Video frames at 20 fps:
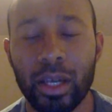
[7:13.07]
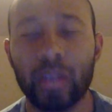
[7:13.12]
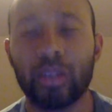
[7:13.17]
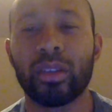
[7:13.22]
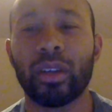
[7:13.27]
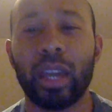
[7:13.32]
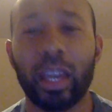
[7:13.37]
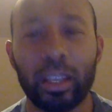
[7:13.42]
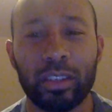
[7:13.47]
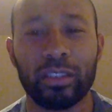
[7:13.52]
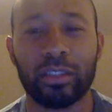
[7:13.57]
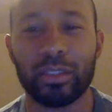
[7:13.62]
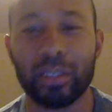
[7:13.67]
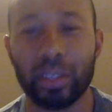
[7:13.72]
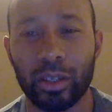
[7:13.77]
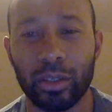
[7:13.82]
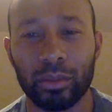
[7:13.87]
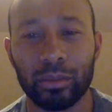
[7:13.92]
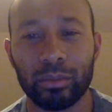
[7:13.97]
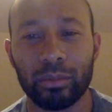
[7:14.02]
To each his
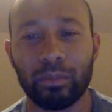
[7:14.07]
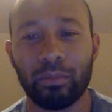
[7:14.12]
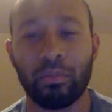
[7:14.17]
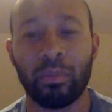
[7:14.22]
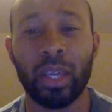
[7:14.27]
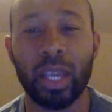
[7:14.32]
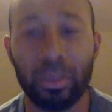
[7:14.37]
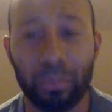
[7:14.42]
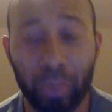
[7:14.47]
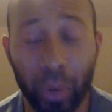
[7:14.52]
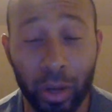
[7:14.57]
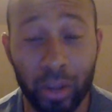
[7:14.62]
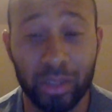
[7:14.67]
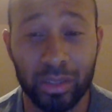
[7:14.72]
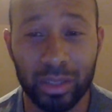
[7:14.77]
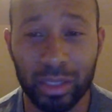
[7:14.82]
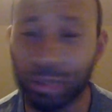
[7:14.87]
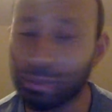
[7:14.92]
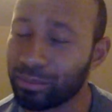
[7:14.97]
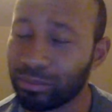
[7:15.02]
own. Me,
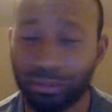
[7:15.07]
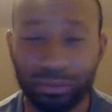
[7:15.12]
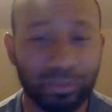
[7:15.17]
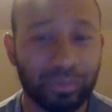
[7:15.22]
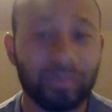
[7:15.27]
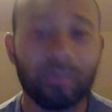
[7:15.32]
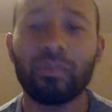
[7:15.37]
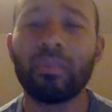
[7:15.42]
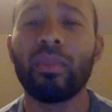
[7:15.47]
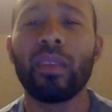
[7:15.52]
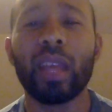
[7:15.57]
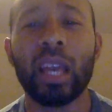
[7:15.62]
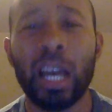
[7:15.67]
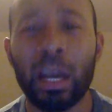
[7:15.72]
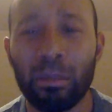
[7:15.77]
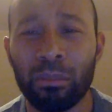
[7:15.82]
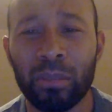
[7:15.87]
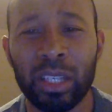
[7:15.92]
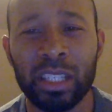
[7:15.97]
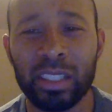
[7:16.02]
personally,
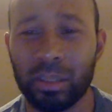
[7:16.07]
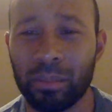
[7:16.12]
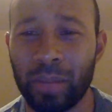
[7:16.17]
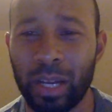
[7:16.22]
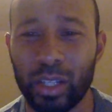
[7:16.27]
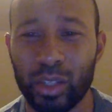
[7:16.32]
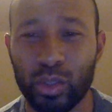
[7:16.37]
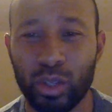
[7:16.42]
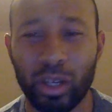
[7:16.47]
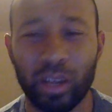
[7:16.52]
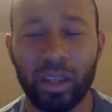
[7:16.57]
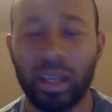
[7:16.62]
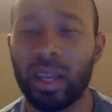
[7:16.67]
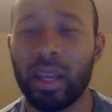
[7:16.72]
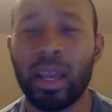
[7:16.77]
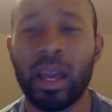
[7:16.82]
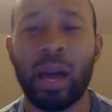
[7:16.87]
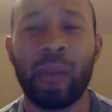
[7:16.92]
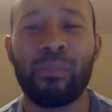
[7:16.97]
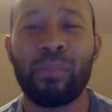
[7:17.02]
I'm leasing my truck.
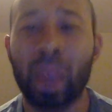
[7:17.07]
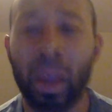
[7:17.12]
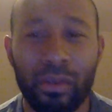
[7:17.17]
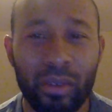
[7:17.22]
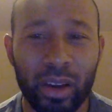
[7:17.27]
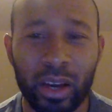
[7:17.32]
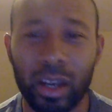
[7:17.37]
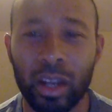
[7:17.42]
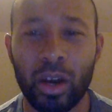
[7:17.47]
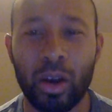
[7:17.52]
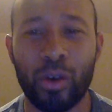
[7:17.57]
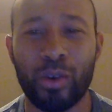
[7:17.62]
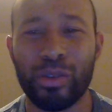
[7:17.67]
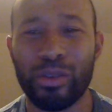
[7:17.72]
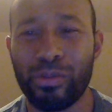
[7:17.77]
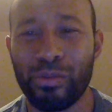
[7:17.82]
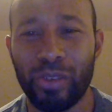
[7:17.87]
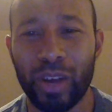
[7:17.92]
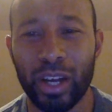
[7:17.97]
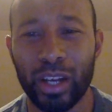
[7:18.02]
Never going to own
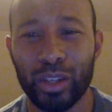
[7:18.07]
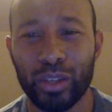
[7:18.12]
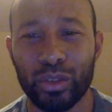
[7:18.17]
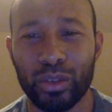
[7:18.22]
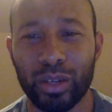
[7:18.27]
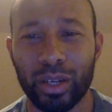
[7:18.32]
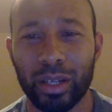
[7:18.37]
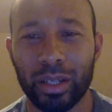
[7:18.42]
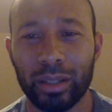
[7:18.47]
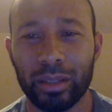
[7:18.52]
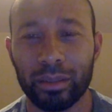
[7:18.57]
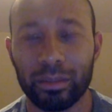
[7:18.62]
a fucking truck.